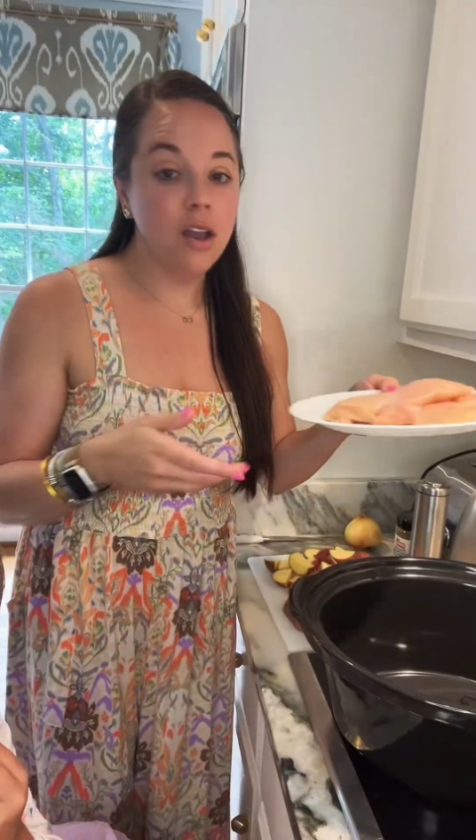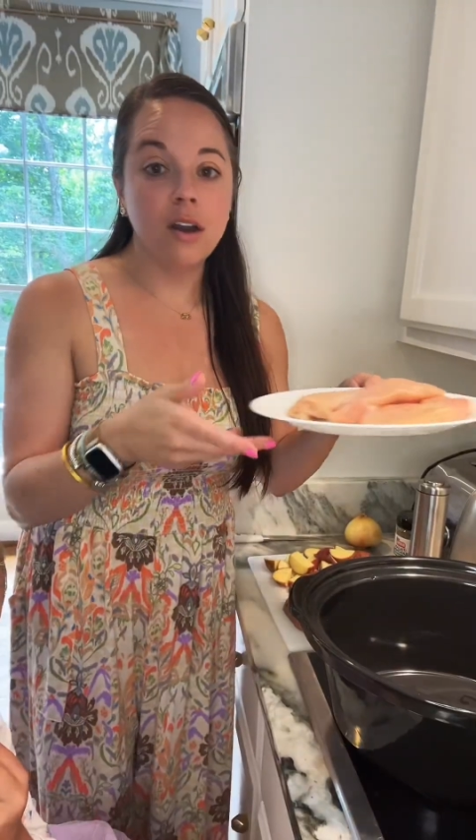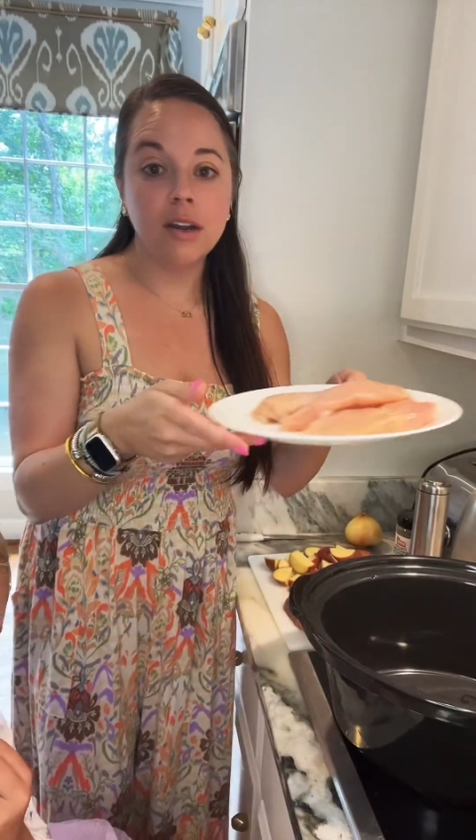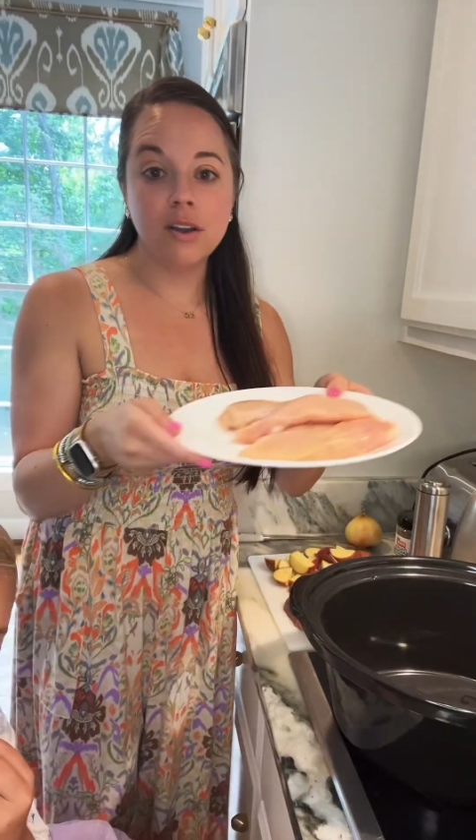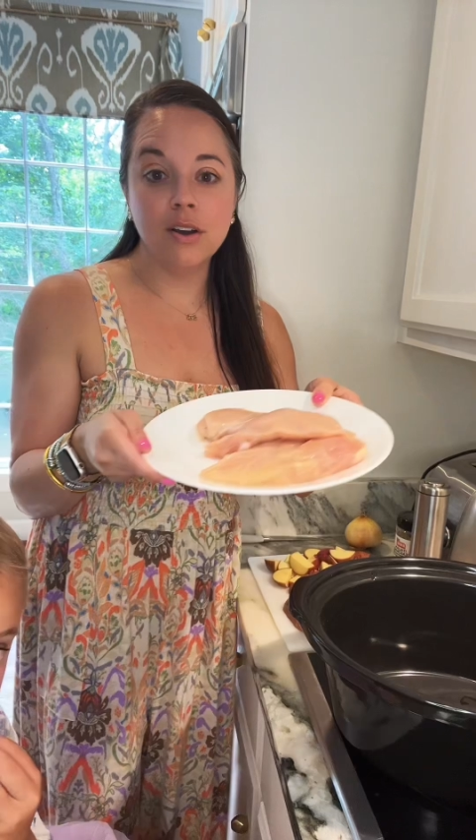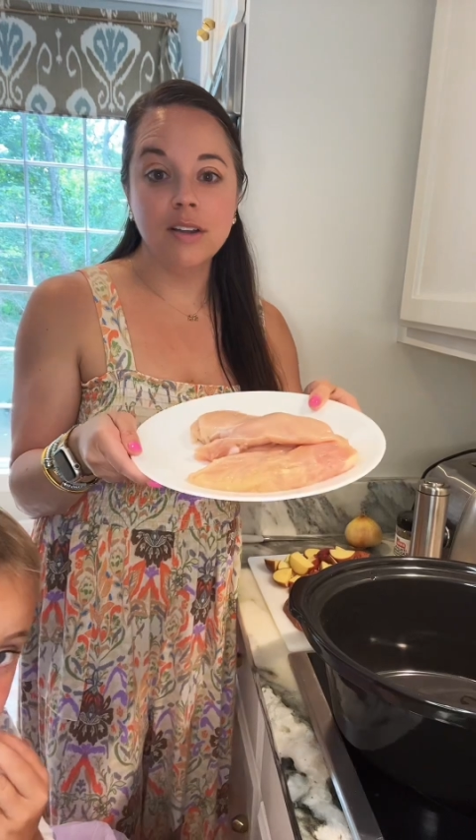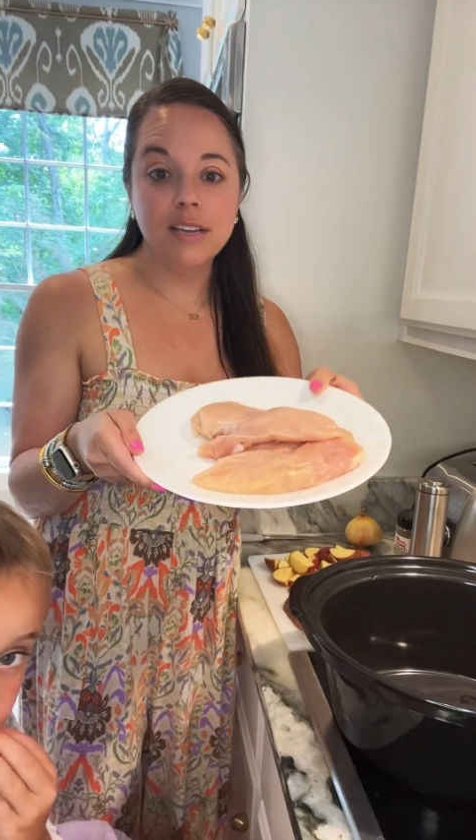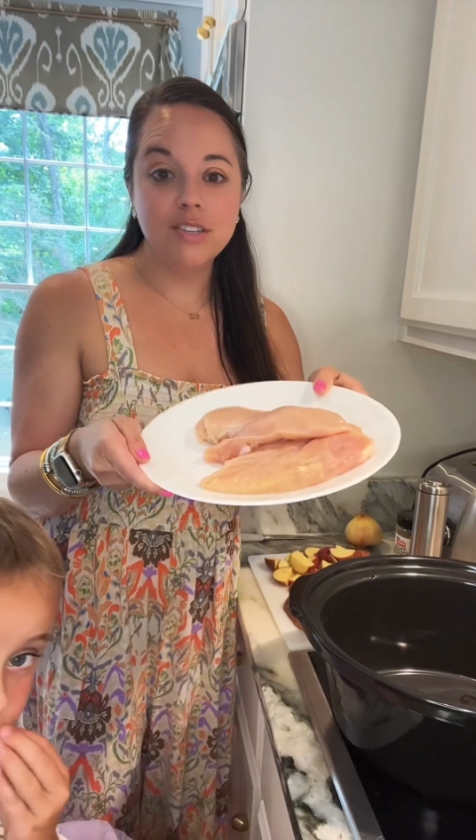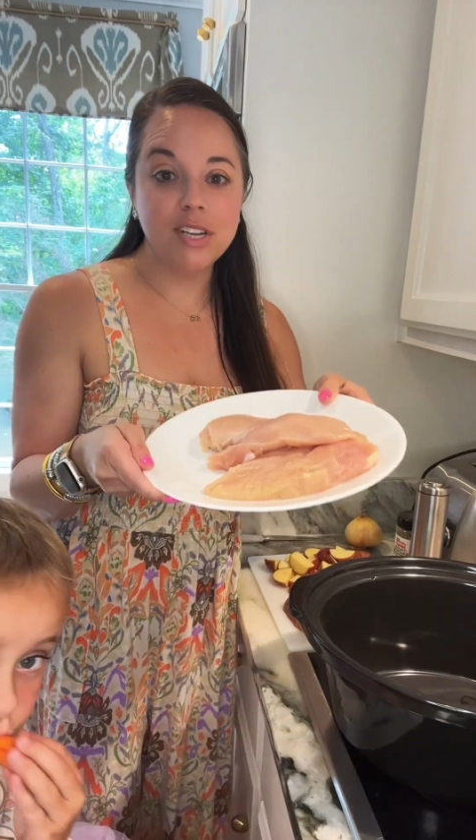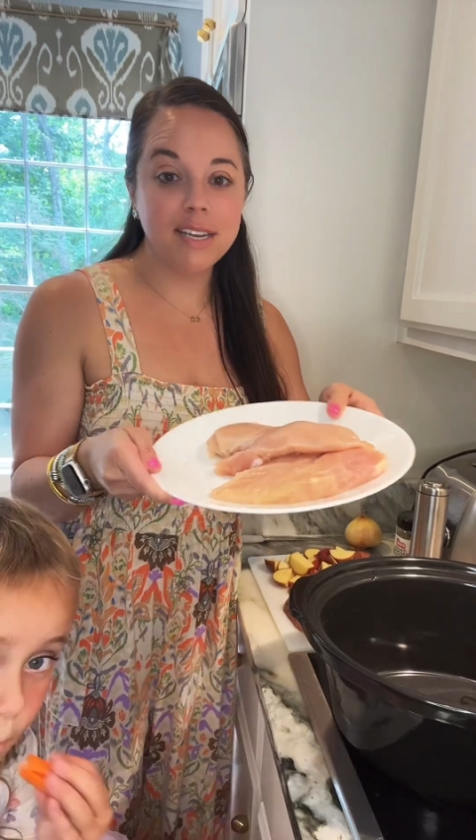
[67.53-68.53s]
All right, y'all,
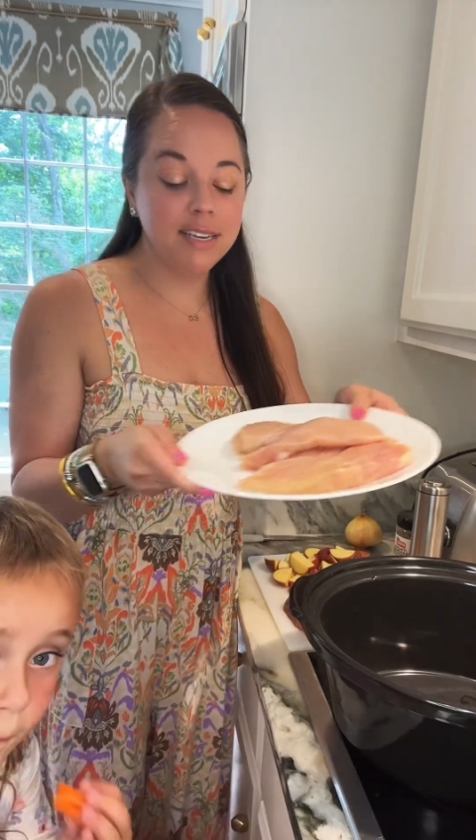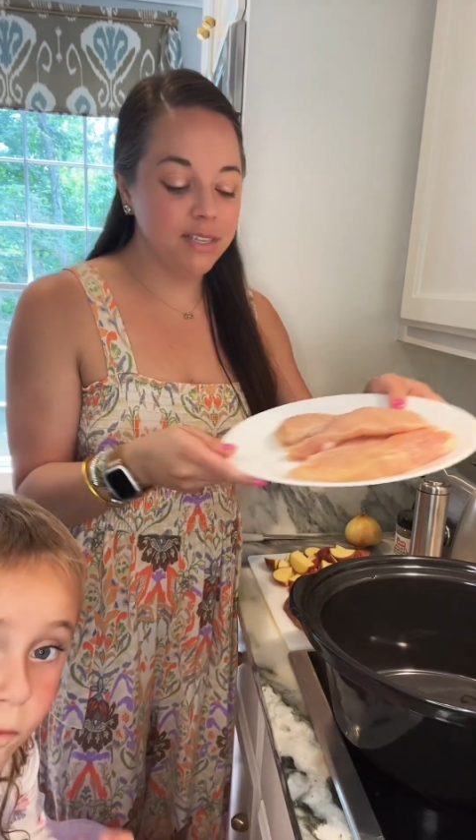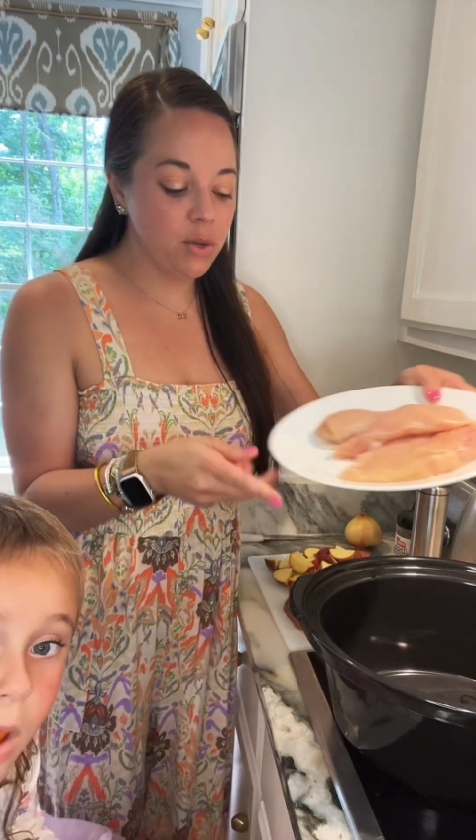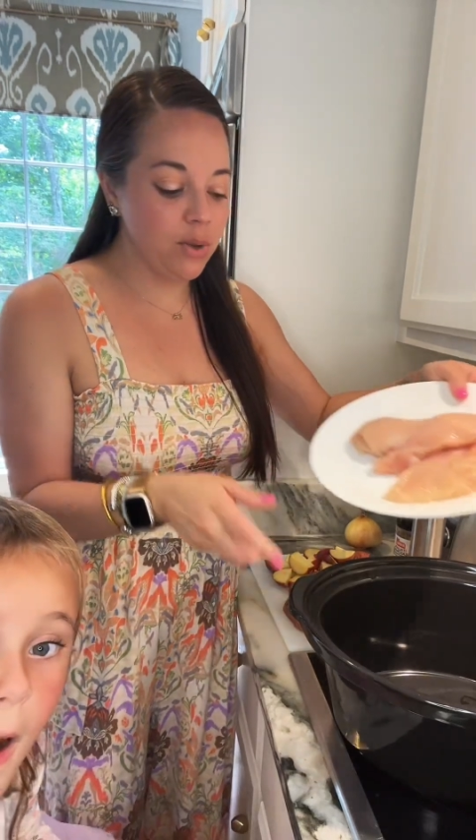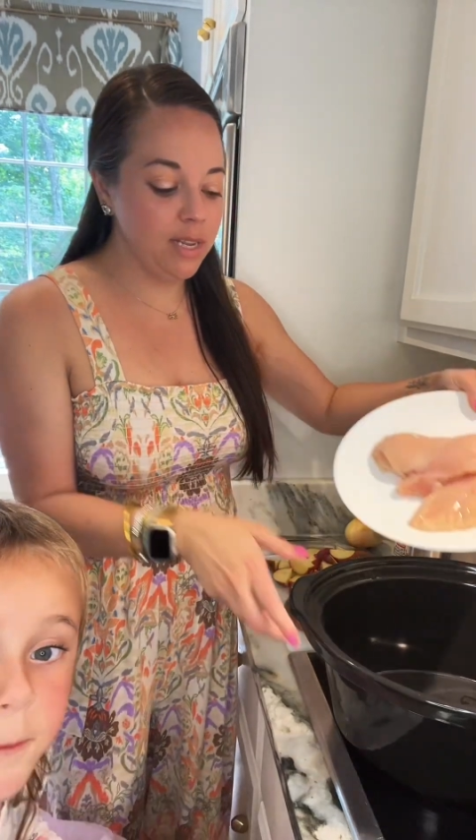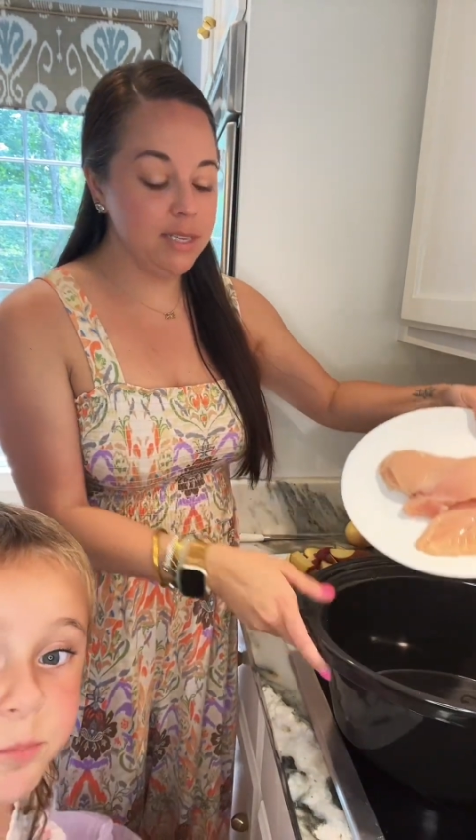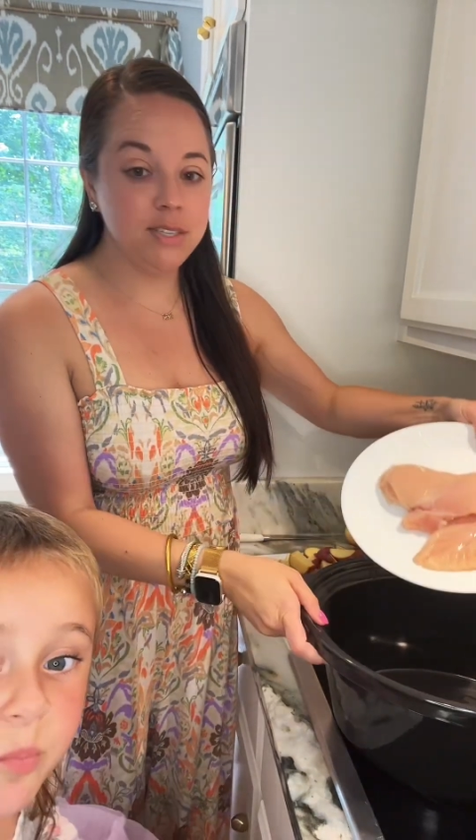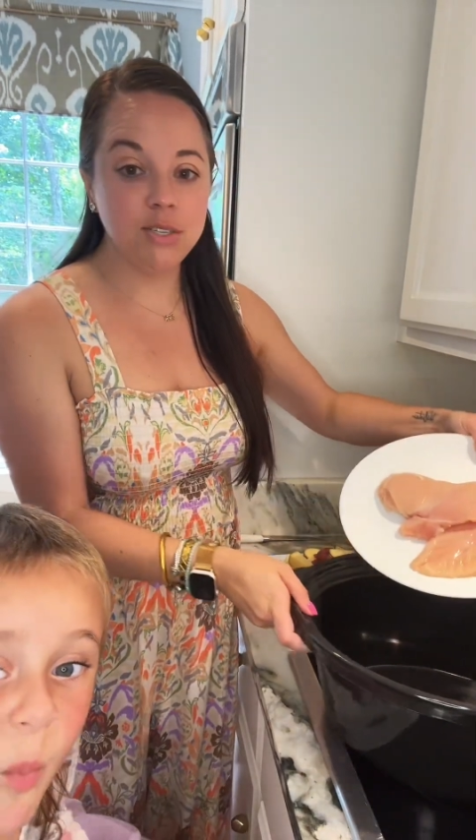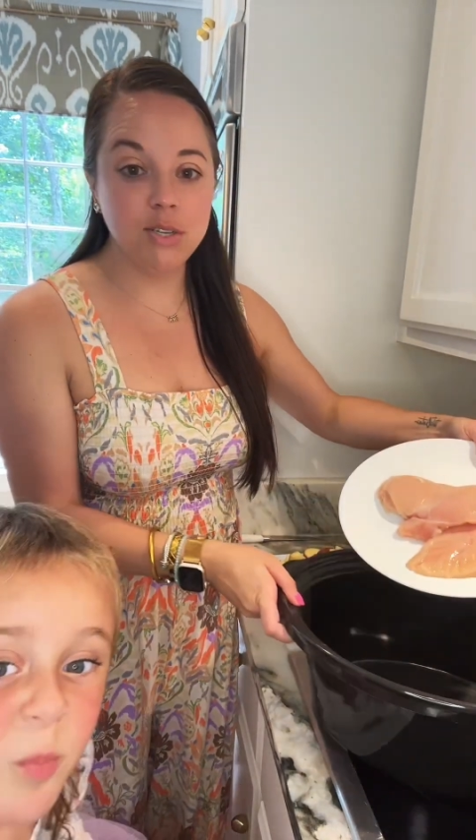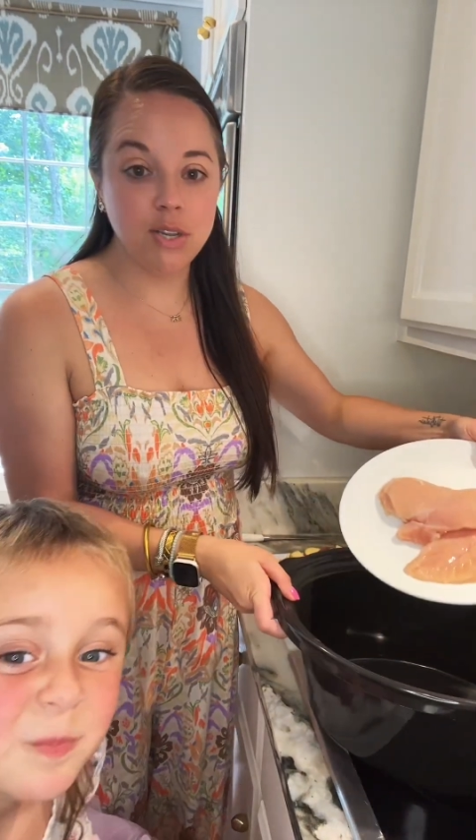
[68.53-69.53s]
chicken is going into the